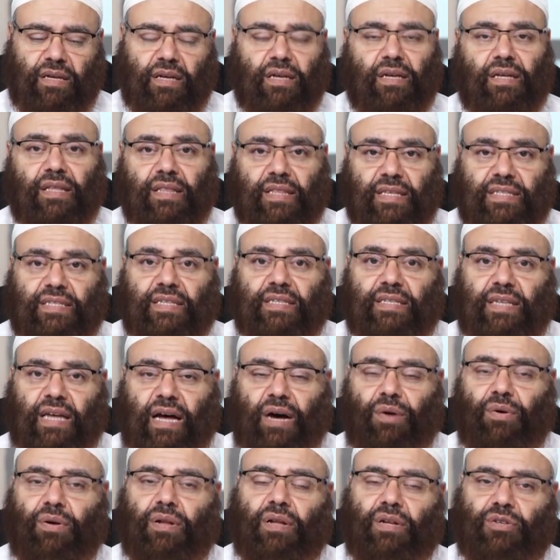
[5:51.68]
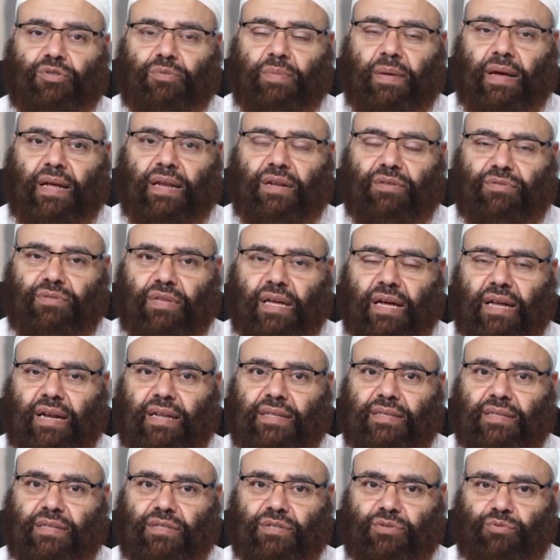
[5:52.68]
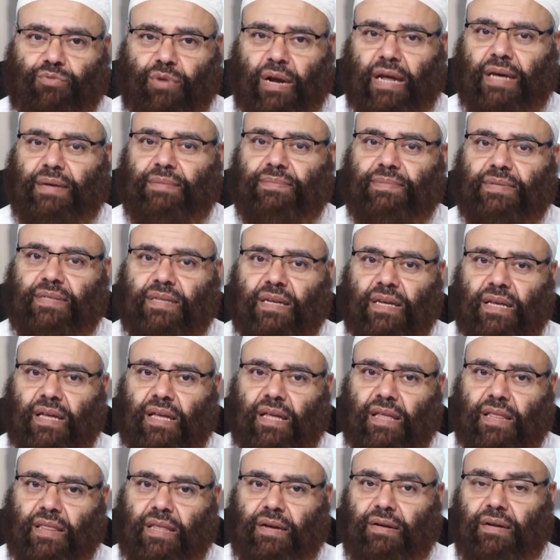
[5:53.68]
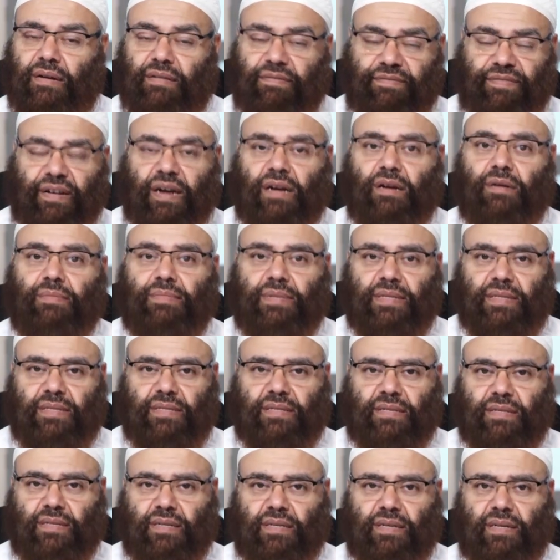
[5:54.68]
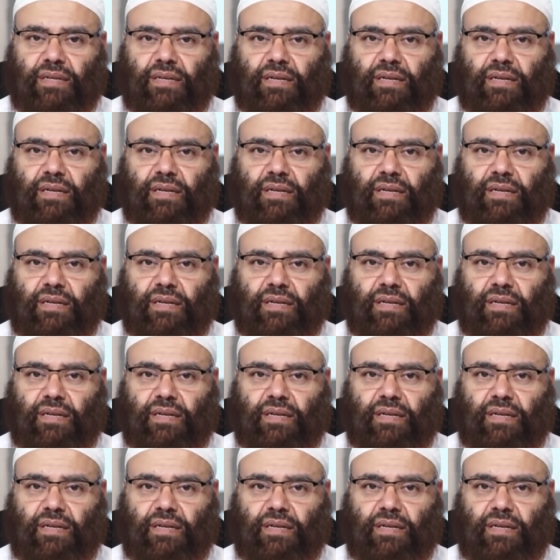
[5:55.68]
Uh, this is how Allah subhanahu wa ta'ala described their environment